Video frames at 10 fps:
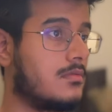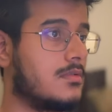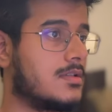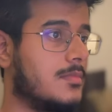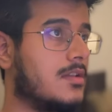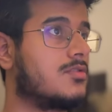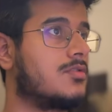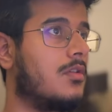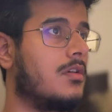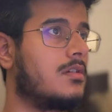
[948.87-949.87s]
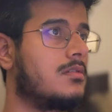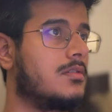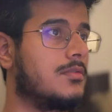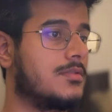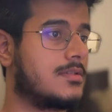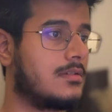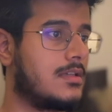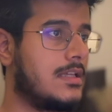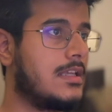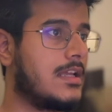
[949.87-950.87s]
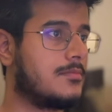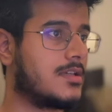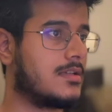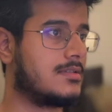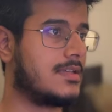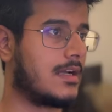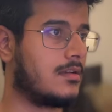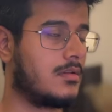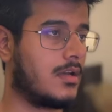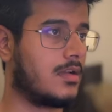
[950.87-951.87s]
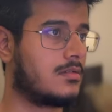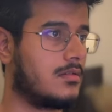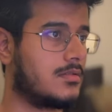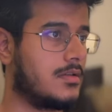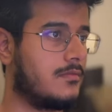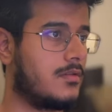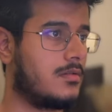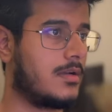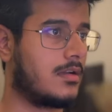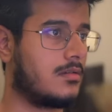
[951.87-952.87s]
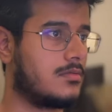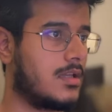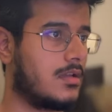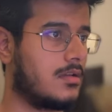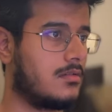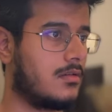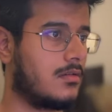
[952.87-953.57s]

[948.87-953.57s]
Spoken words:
Just make sure those key names are exactly correct. So default, background, thinking, long